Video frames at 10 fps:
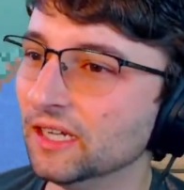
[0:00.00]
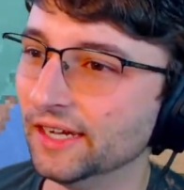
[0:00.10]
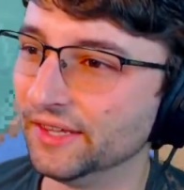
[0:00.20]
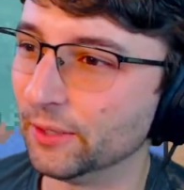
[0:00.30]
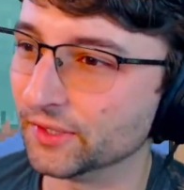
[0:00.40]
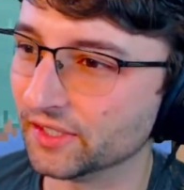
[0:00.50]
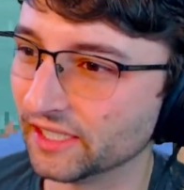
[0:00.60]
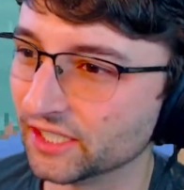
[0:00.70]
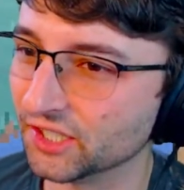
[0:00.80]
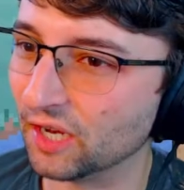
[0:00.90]
and that was
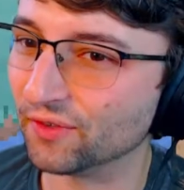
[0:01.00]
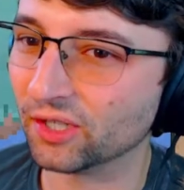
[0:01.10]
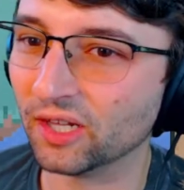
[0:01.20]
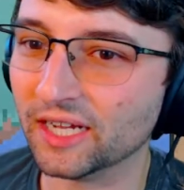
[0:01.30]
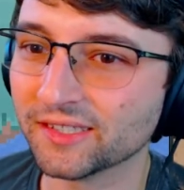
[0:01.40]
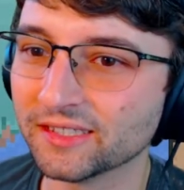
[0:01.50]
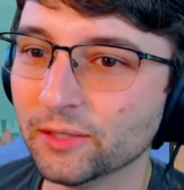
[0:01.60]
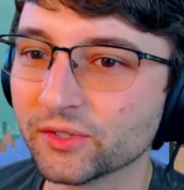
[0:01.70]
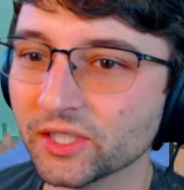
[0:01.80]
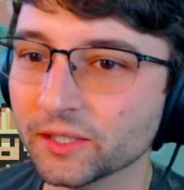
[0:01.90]
like a Java class, and that
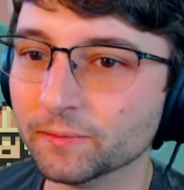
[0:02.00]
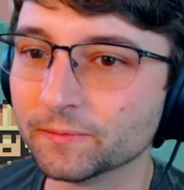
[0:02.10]
was good.